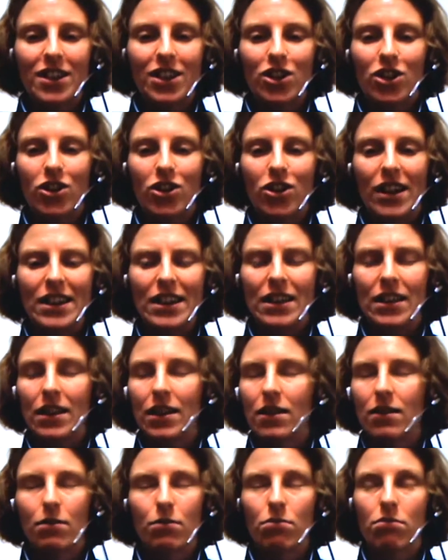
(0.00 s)
She's going to
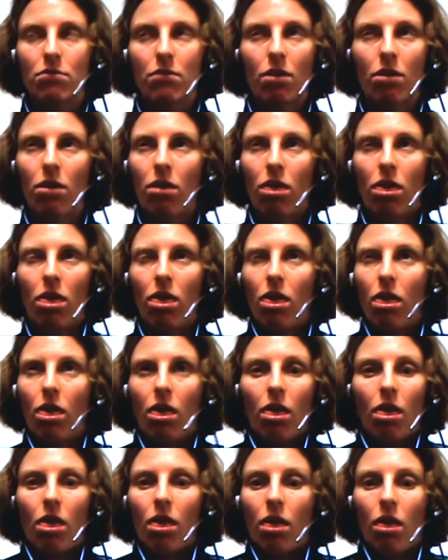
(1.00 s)
be way more
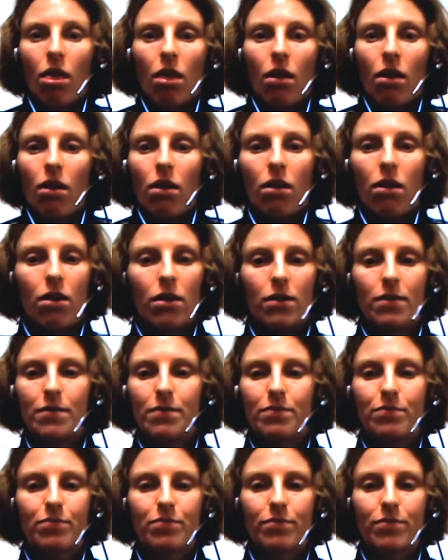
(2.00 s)
powerful than you and
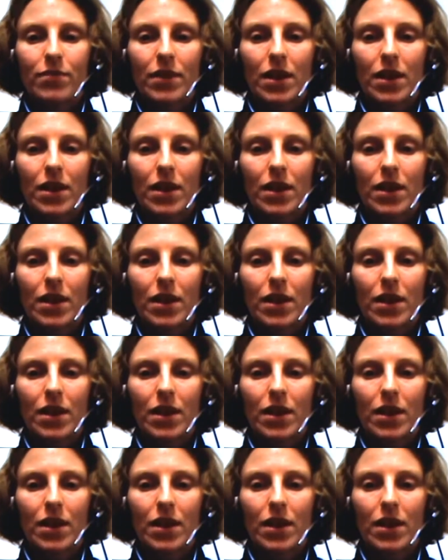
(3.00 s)
me.